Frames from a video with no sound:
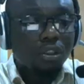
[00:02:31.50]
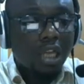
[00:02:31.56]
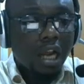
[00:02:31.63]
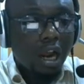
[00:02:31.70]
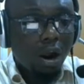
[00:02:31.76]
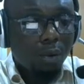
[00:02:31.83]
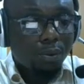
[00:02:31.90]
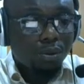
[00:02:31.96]

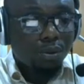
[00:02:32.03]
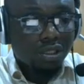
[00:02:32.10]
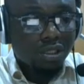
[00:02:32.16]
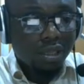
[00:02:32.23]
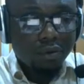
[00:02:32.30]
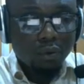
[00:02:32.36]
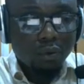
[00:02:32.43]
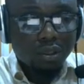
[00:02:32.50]
are up to
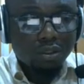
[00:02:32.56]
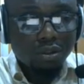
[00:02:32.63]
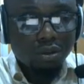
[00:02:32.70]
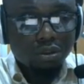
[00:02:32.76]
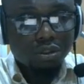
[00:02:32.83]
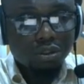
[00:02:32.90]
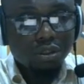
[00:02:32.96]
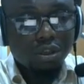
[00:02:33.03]
7
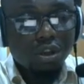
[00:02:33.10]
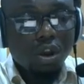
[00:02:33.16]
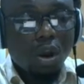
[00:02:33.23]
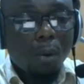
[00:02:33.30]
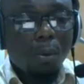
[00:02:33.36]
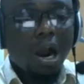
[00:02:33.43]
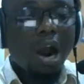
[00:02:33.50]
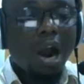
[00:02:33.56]
questions.
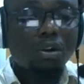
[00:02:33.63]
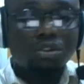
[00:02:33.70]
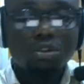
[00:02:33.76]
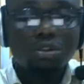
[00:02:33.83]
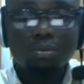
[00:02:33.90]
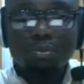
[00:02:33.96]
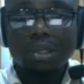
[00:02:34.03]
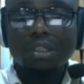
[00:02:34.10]
Well, I want to
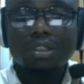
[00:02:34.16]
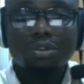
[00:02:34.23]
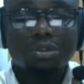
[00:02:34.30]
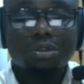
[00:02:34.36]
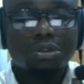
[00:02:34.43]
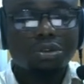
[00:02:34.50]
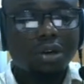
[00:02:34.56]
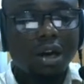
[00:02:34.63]
break this
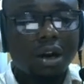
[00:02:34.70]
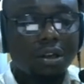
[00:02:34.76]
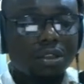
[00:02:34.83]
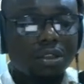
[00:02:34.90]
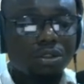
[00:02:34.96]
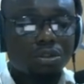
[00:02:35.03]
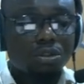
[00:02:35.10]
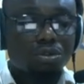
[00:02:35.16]
tutorial
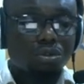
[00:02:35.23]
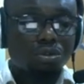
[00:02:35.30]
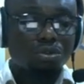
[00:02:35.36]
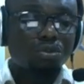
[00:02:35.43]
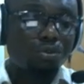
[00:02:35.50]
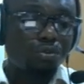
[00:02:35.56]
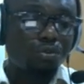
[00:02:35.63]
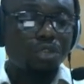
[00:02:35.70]
into
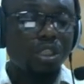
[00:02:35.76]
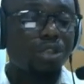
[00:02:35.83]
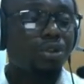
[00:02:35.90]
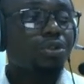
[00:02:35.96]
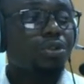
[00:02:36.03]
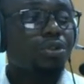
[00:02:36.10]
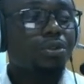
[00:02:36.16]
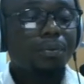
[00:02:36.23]
2 videos,